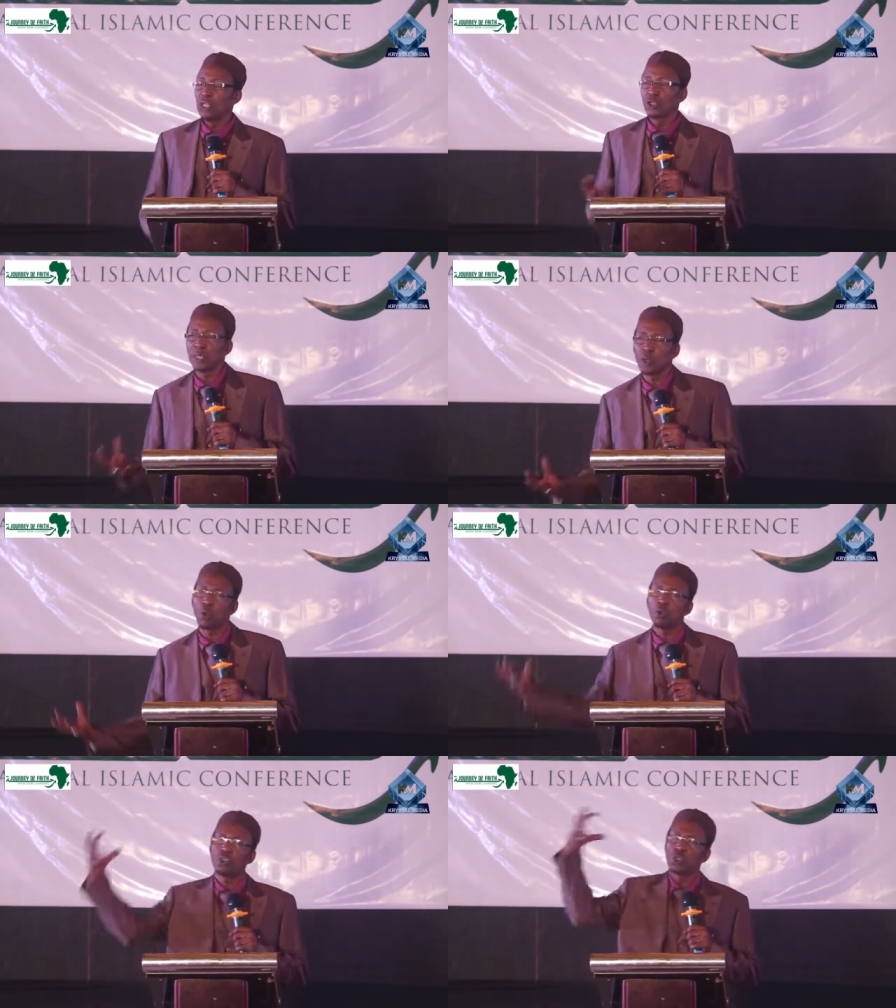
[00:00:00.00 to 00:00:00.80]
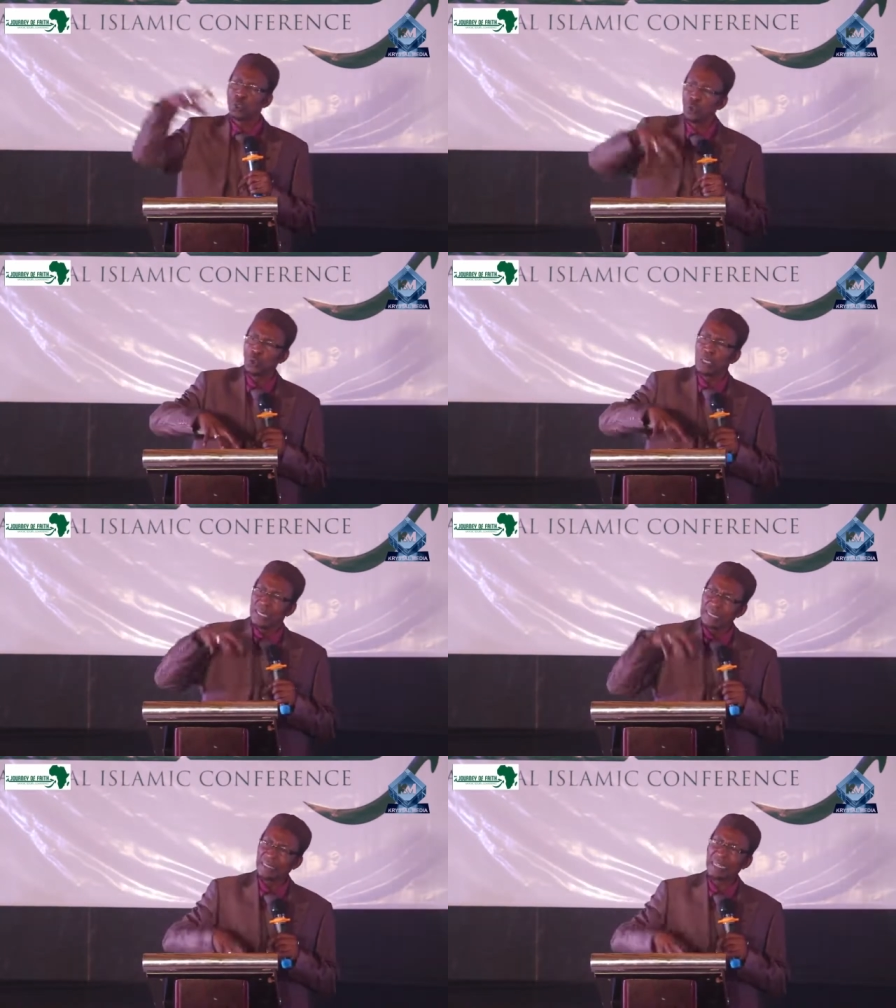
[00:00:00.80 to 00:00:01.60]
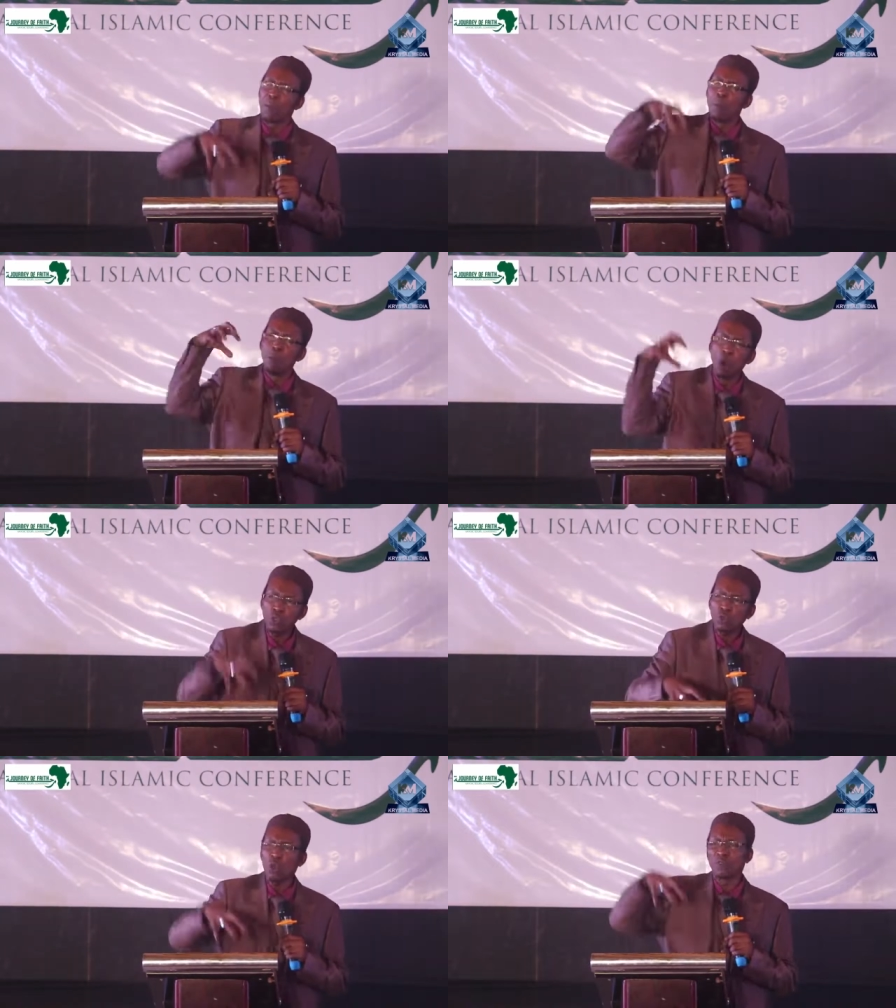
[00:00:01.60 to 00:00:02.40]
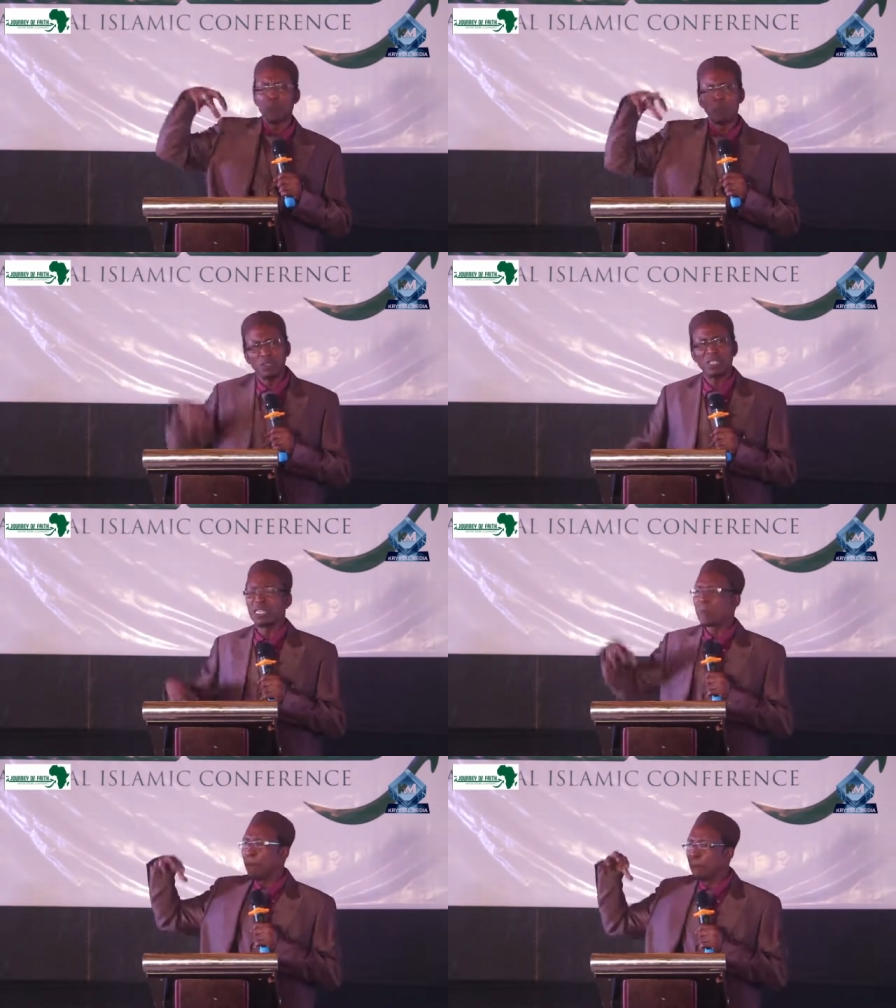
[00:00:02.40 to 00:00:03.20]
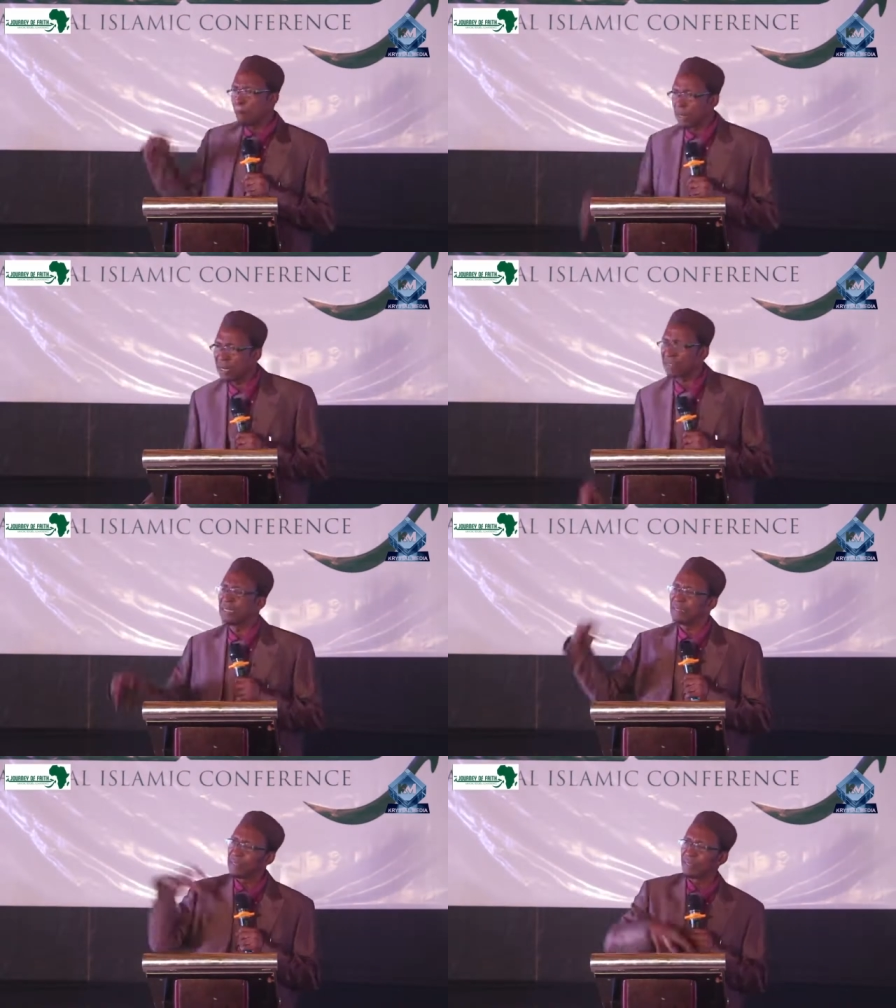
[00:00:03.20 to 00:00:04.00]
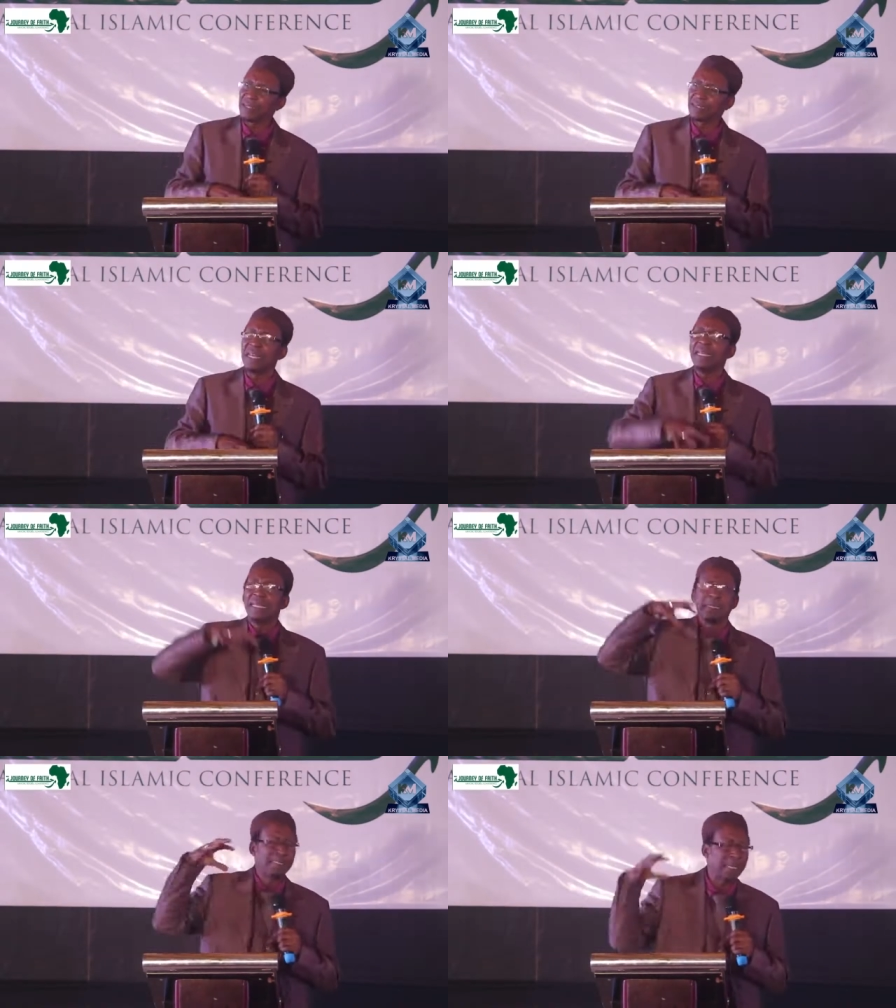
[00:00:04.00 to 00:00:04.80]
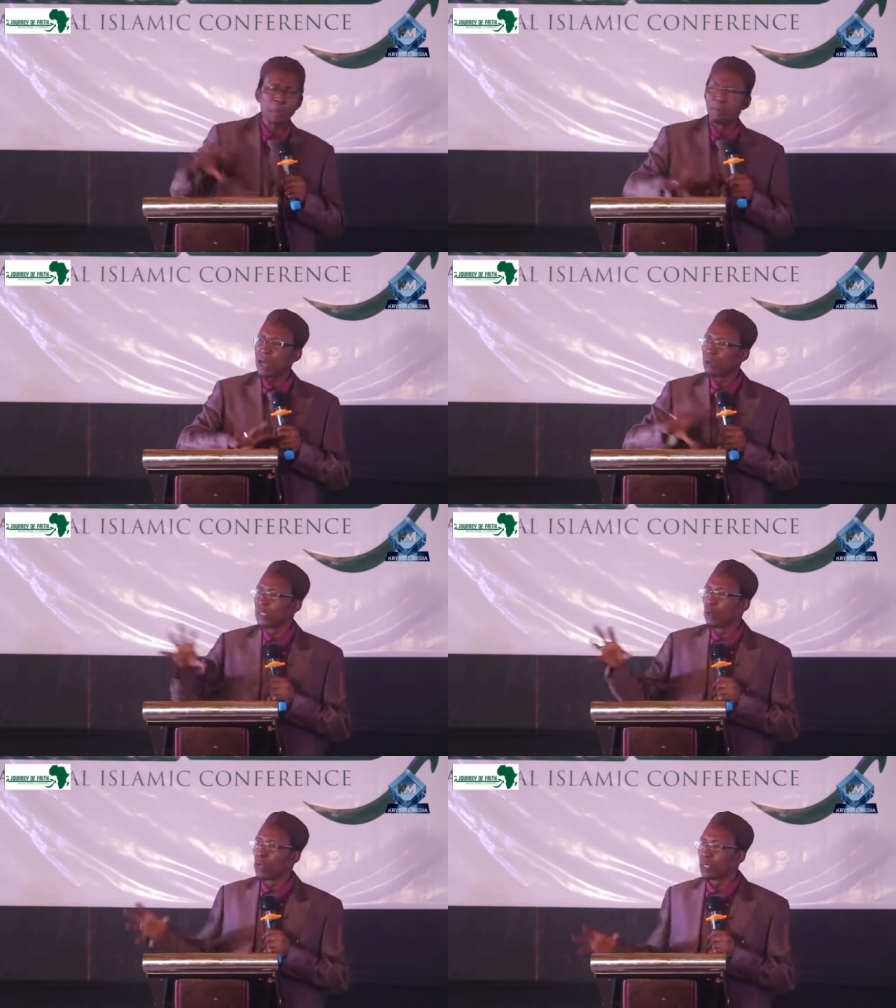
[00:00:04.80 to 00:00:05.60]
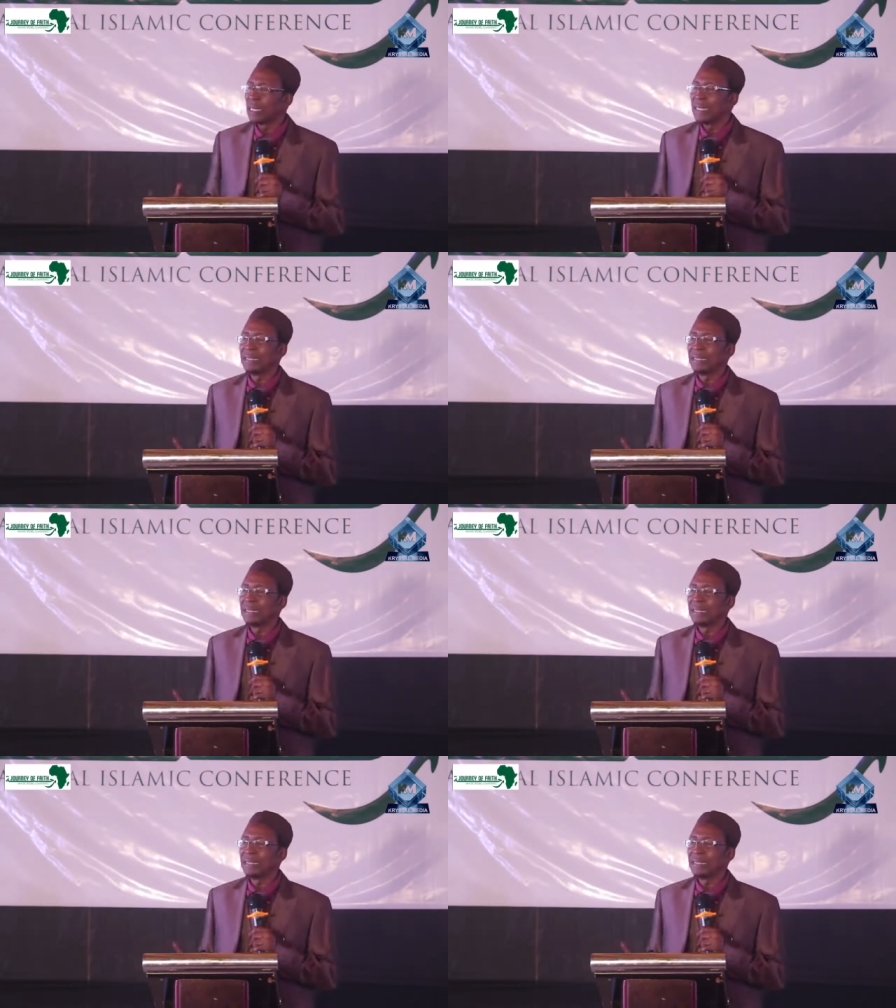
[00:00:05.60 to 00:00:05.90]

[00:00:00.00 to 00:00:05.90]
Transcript: So they construe Islam, most of the Muslim brothers and sisters in certain part of the world,